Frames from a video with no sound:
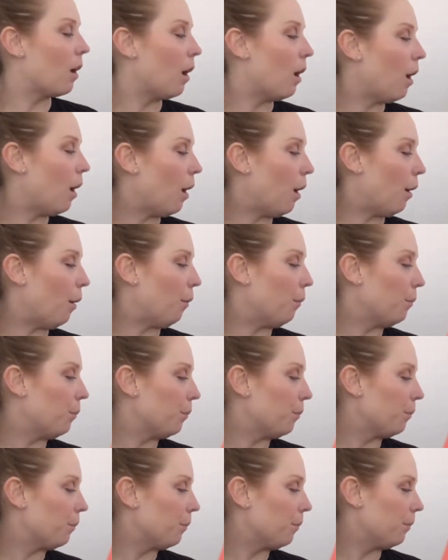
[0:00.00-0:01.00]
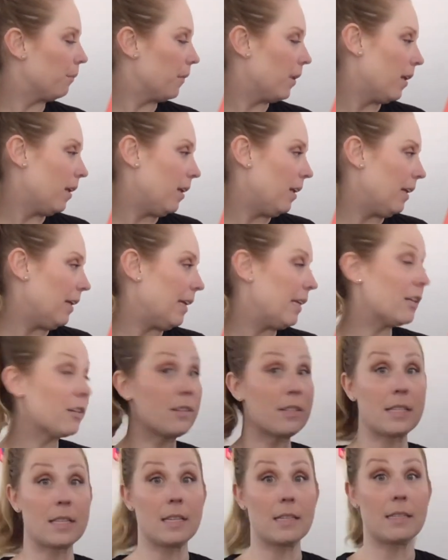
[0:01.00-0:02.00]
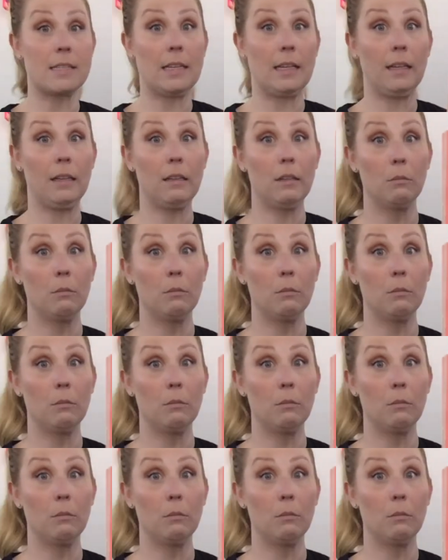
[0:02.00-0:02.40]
Oh, here's the seed.